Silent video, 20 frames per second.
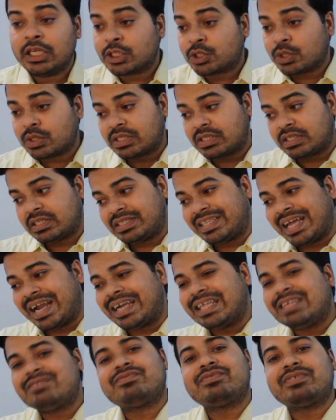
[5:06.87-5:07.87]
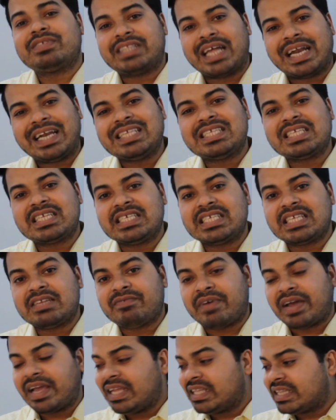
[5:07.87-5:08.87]
So that is the
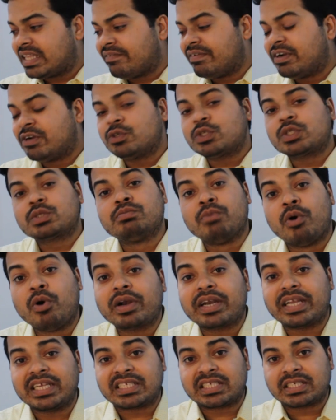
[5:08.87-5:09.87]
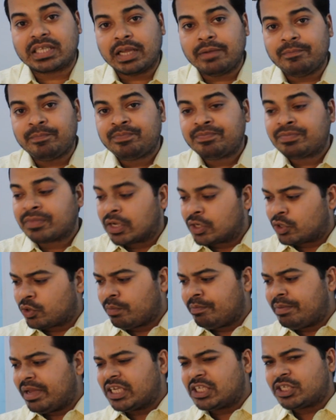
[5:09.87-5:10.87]
reason why they will do smoke testing
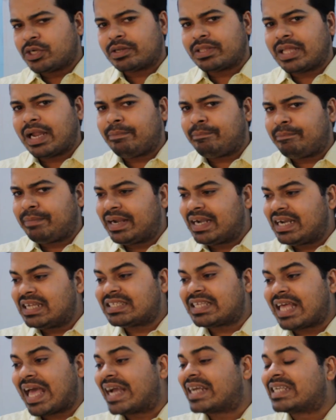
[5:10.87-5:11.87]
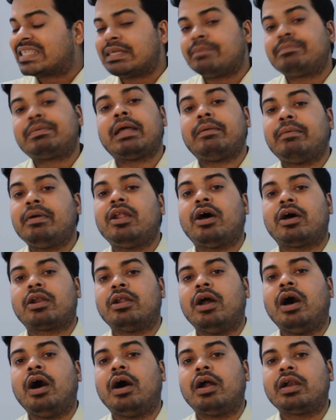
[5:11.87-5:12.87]
to make sure that build is acceptable or
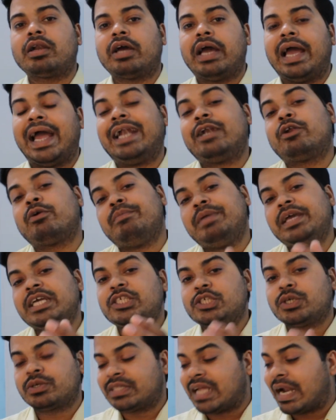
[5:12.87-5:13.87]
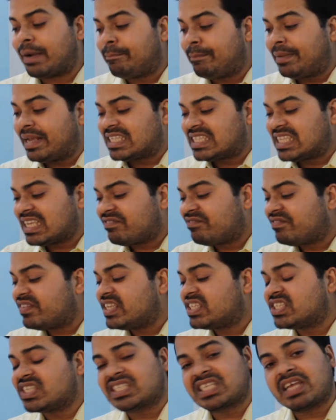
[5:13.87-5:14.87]
not, and to make sure that basic
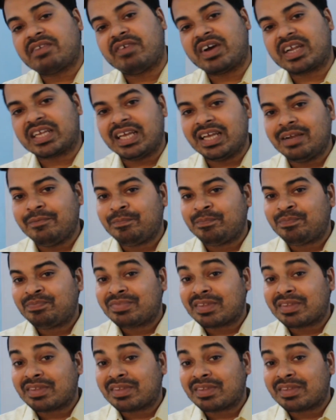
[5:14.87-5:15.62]
features are working